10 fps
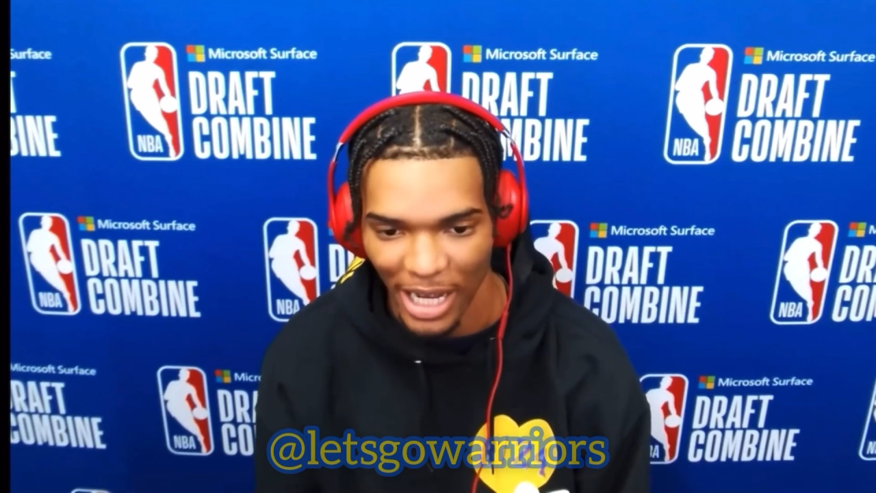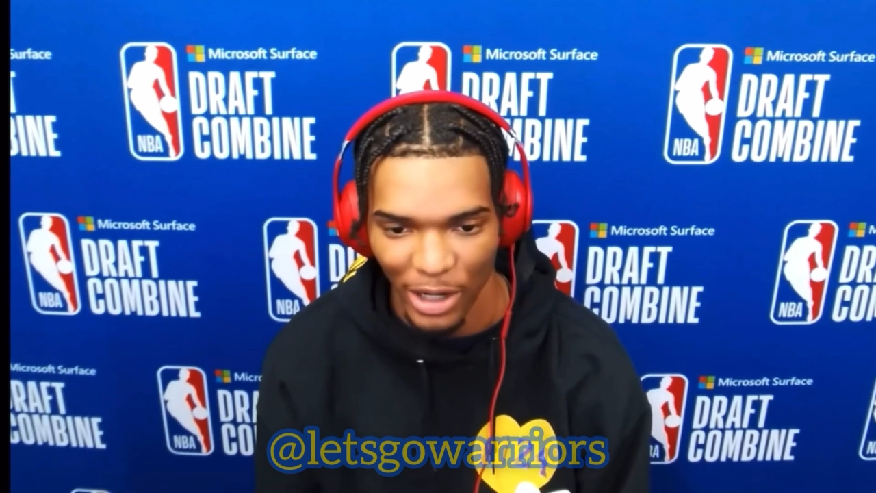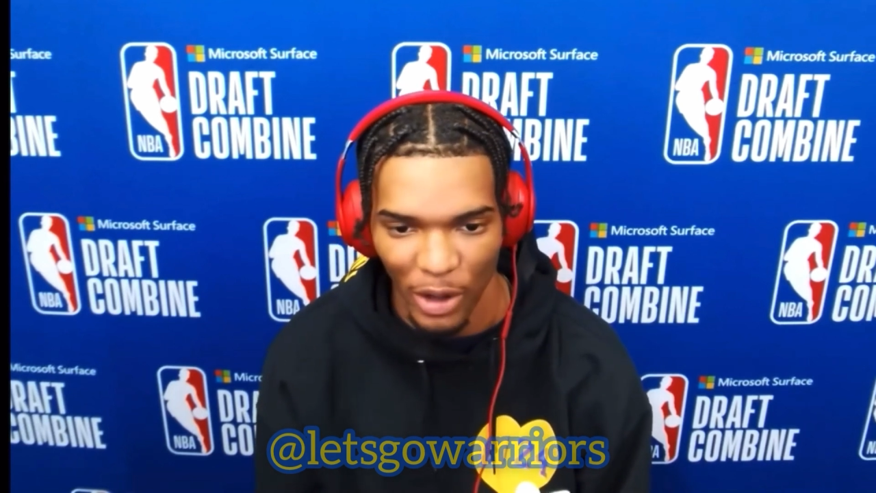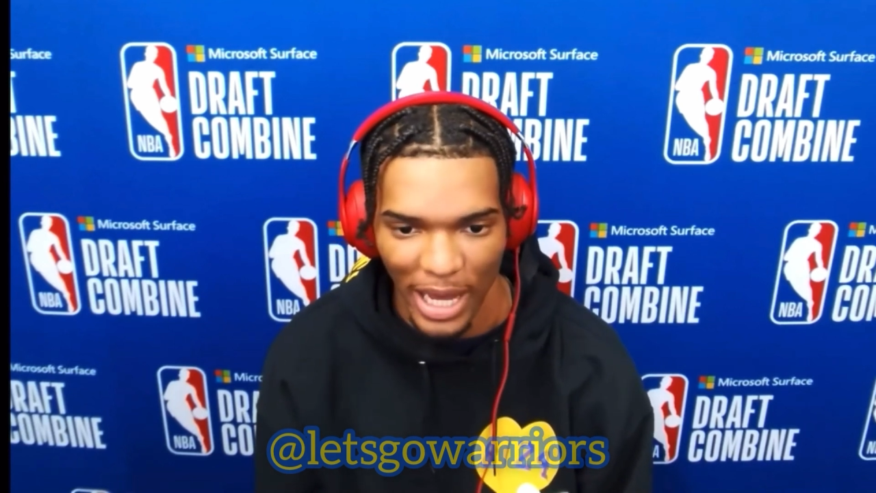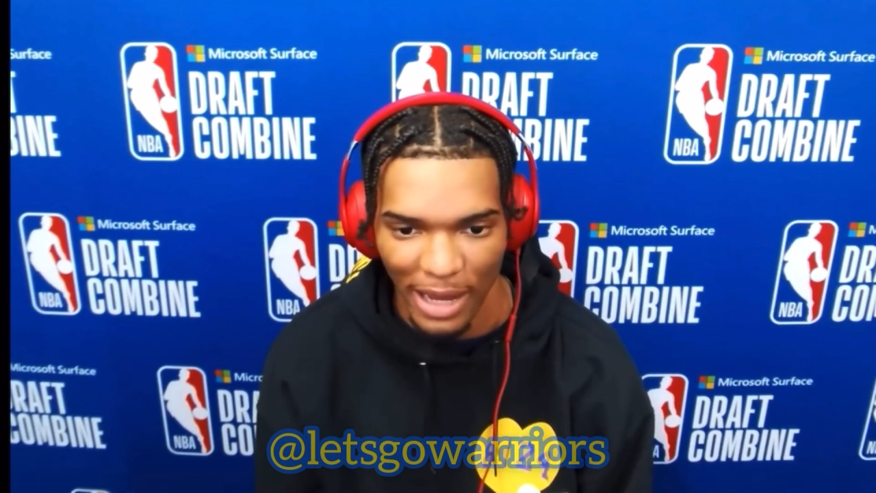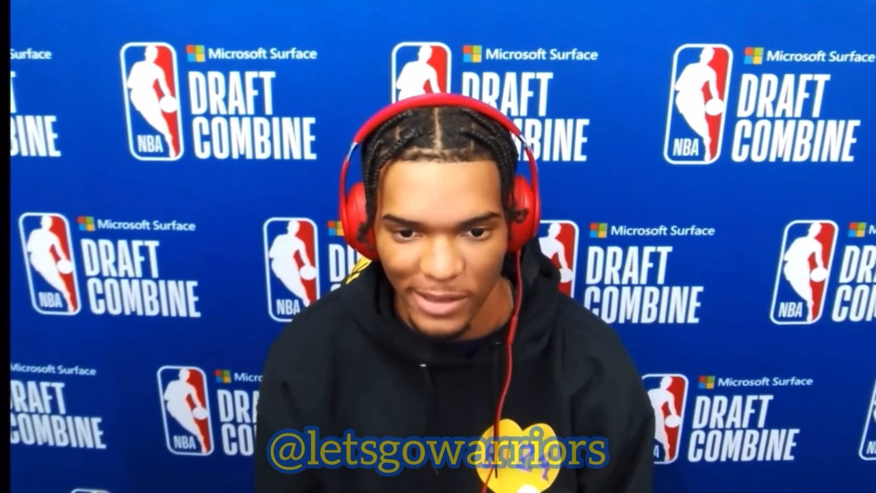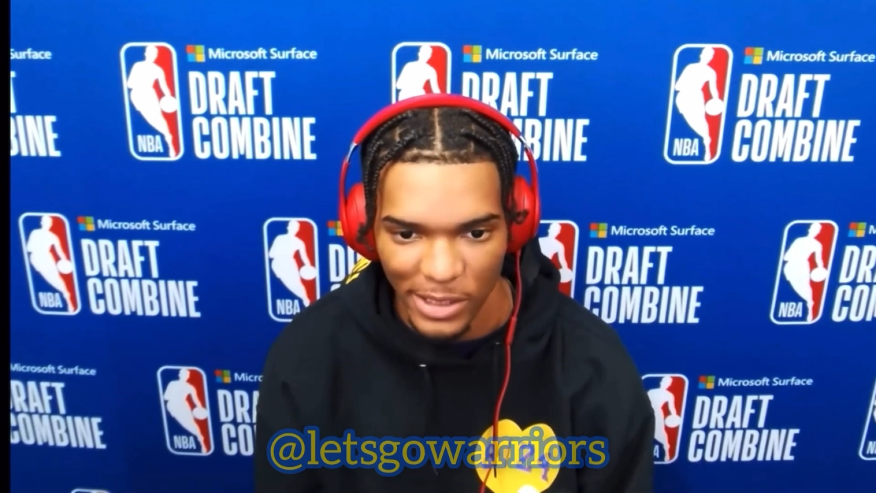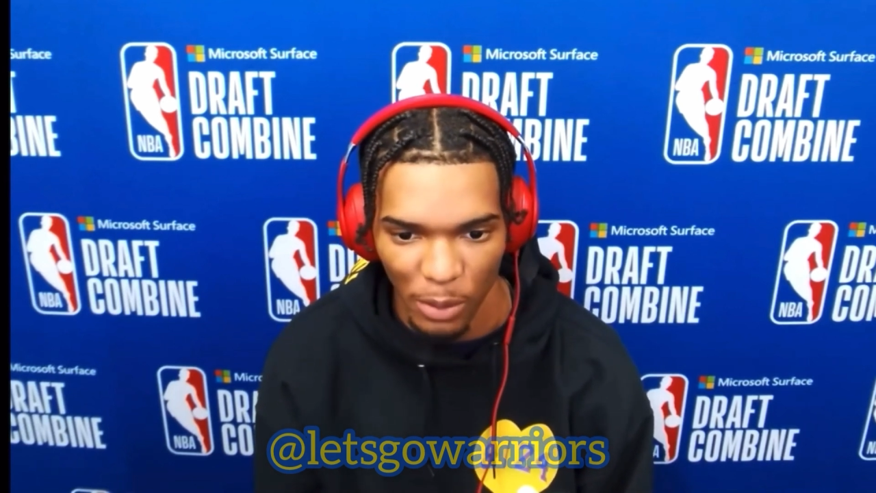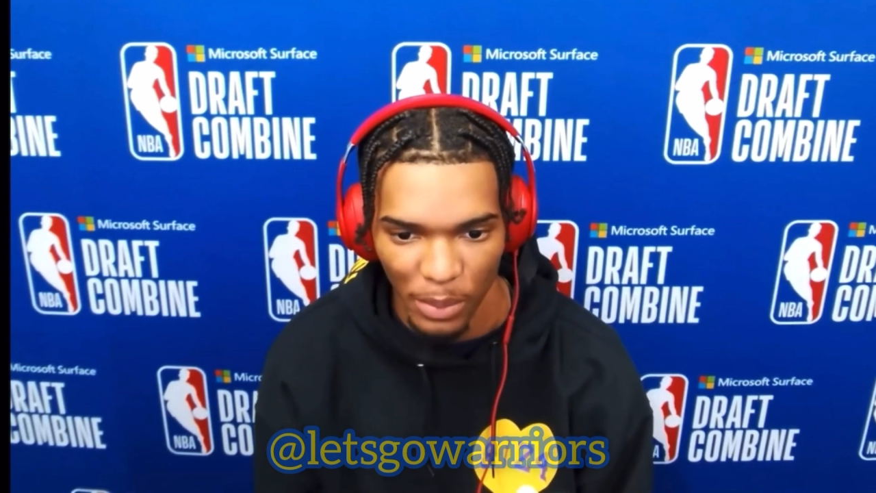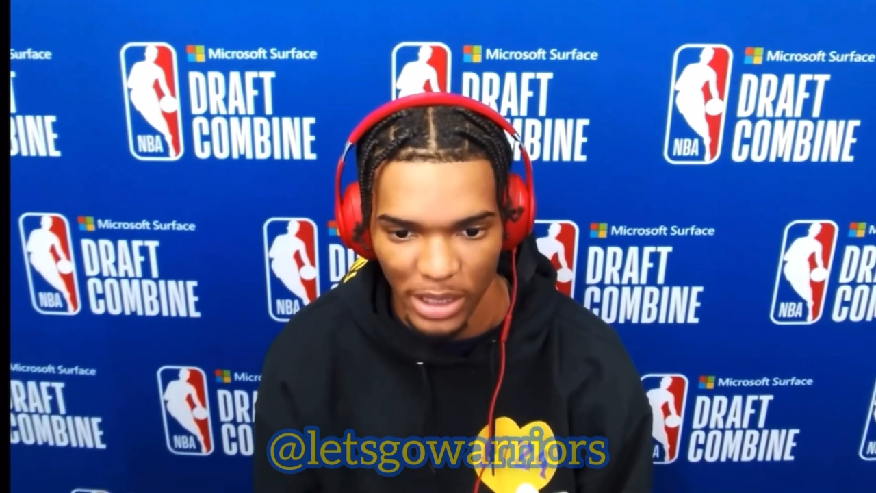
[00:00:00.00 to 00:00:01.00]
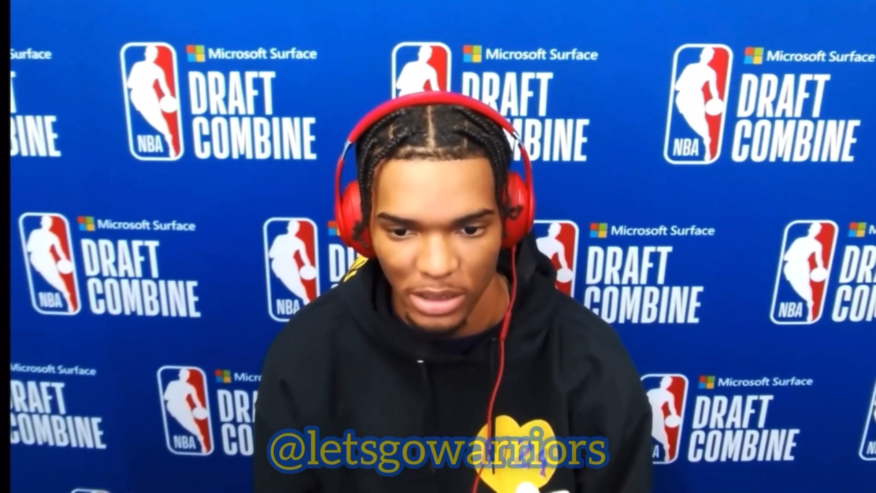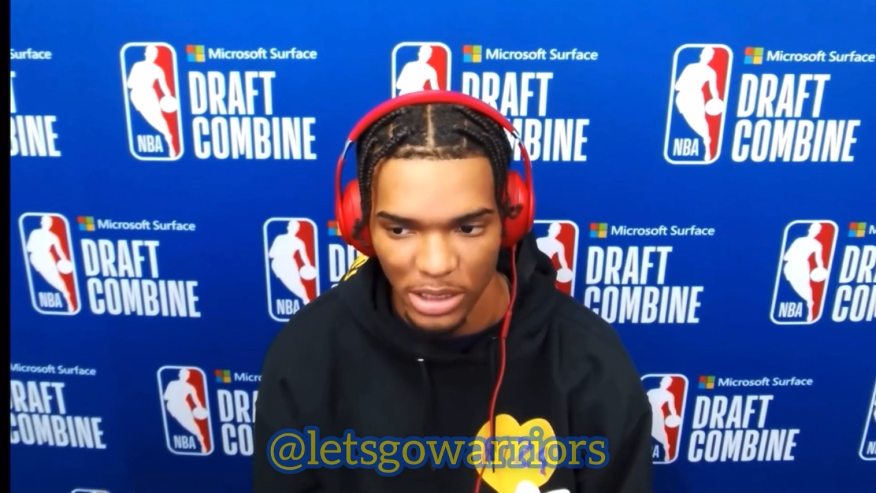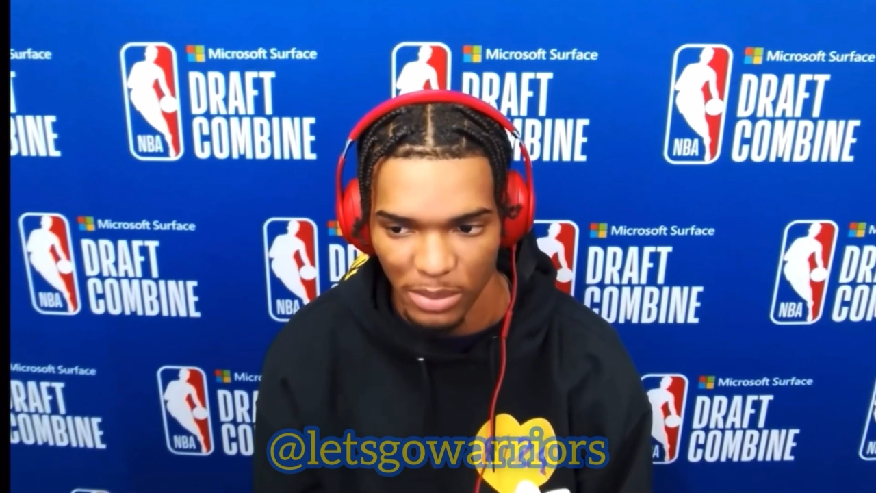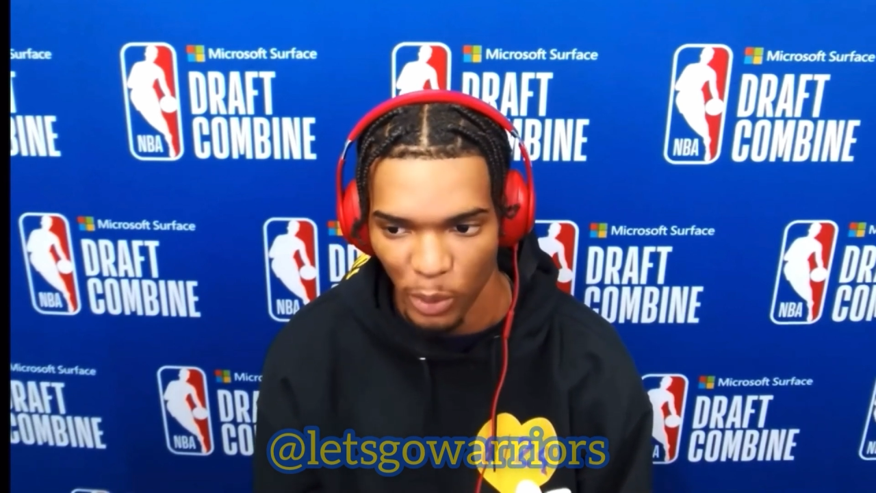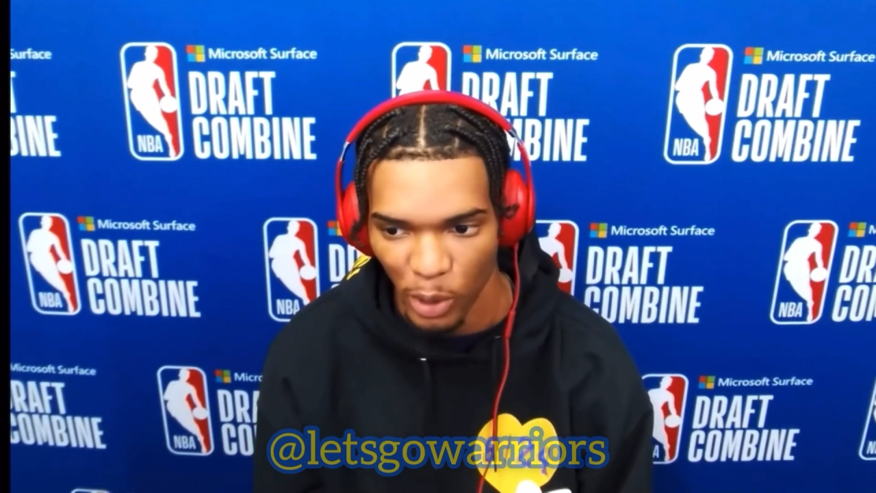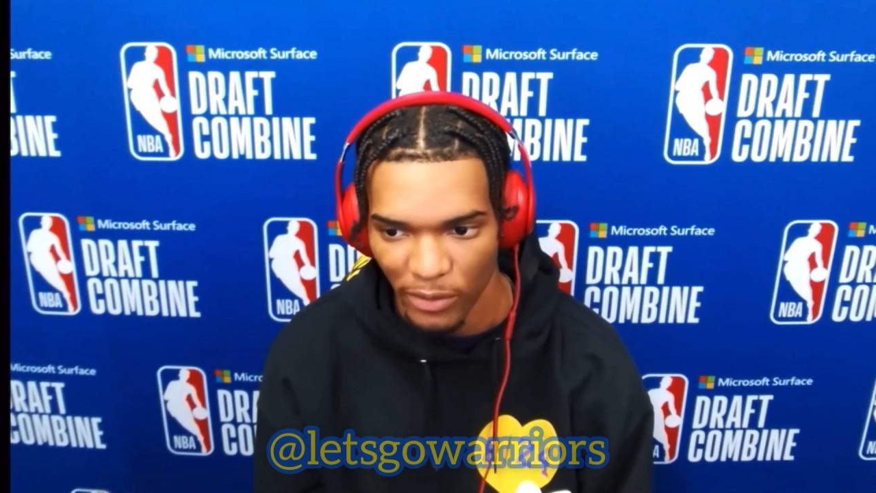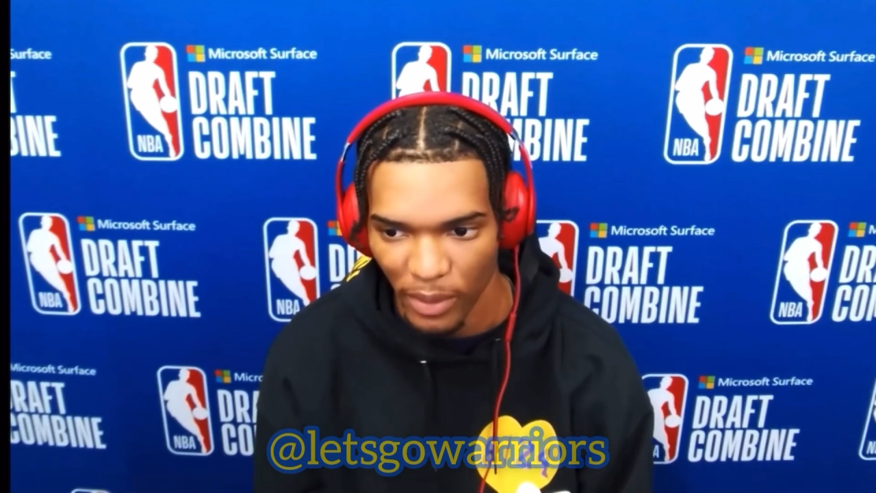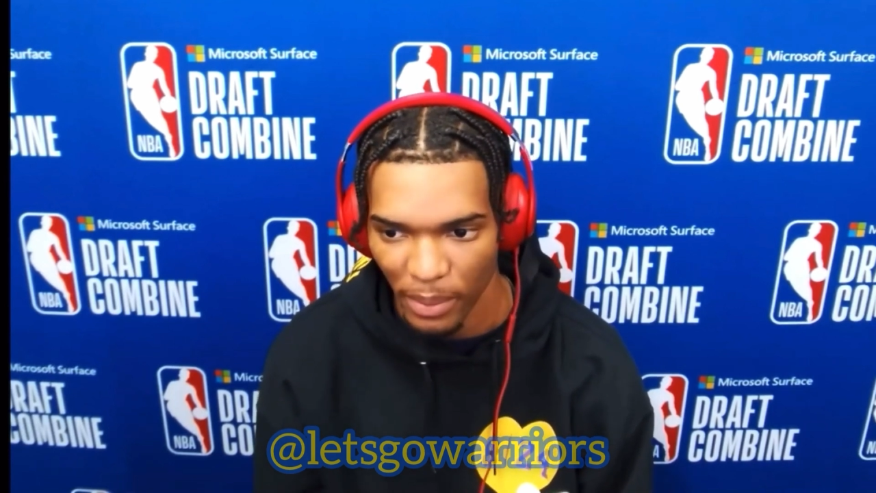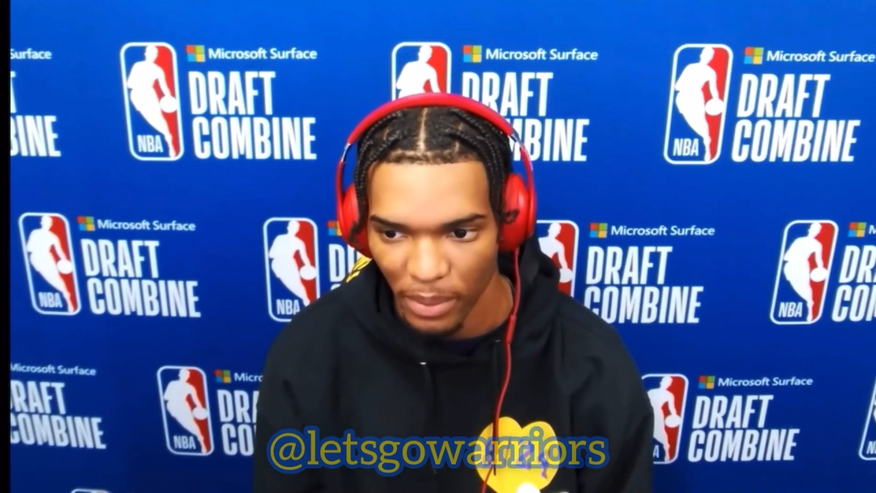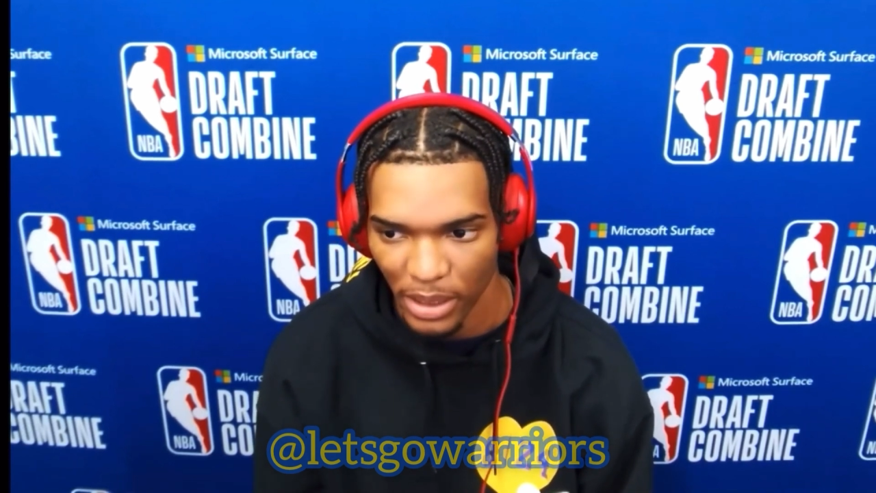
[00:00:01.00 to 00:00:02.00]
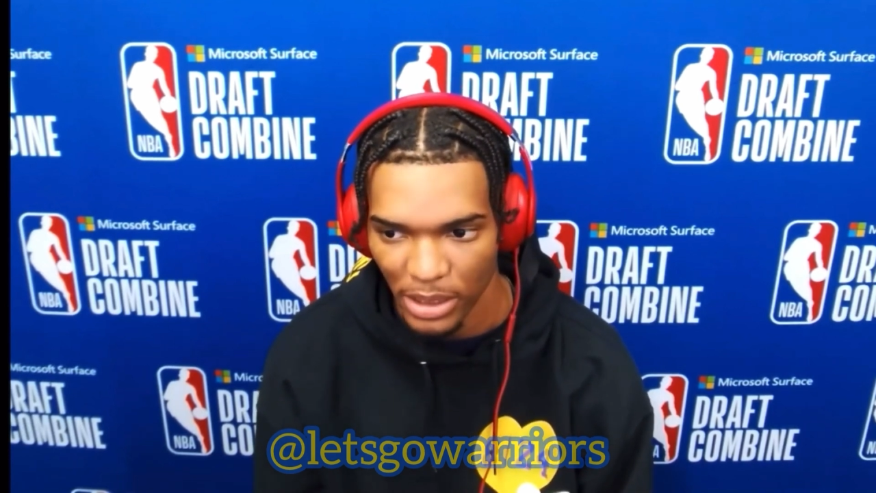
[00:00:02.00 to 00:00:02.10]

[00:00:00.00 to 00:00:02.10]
know I have so much more from